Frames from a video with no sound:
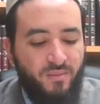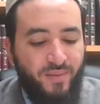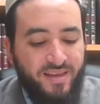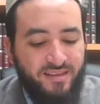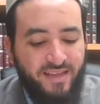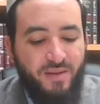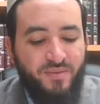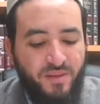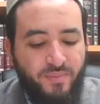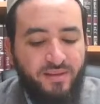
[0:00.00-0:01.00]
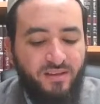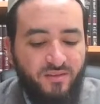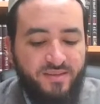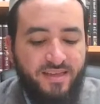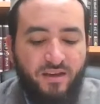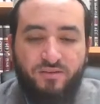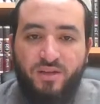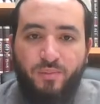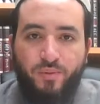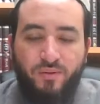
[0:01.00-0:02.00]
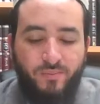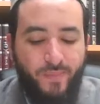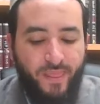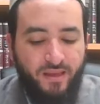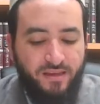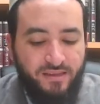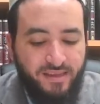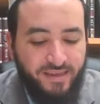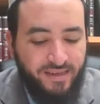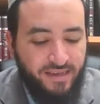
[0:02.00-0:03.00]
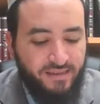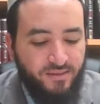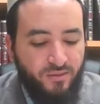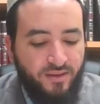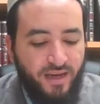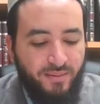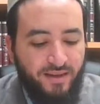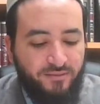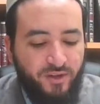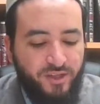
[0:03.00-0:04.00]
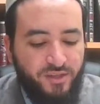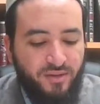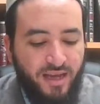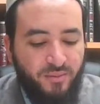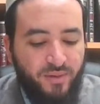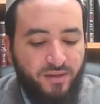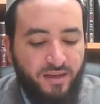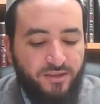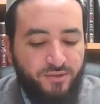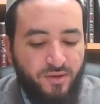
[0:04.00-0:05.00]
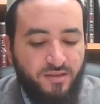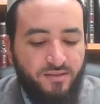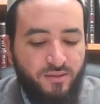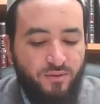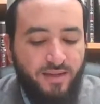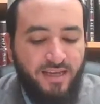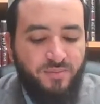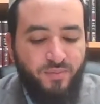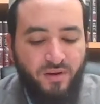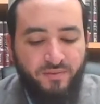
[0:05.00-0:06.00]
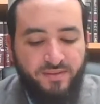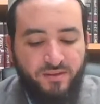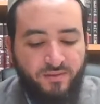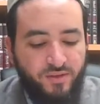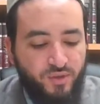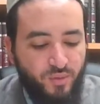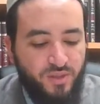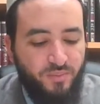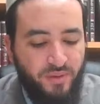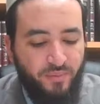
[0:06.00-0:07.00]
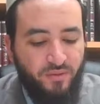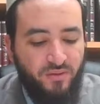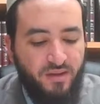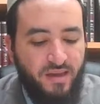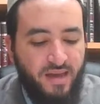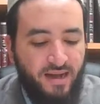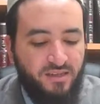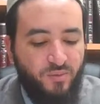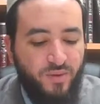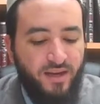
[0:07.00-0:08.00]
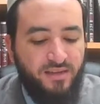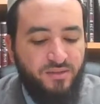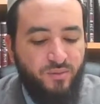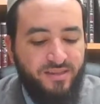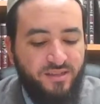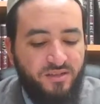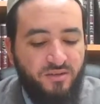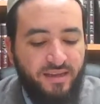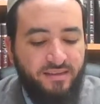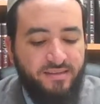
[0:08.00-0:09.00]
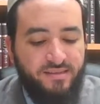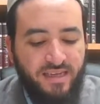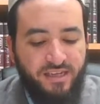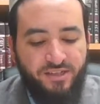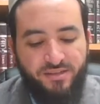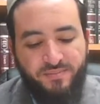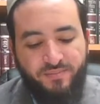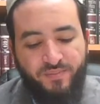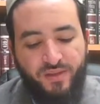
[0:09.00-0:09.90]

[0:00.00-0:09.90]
By the time of the building of the second temple, the keys to the Kabbalah tradition had been entrusted to the last prophets of the Jewish people, as well as to its greatest sages.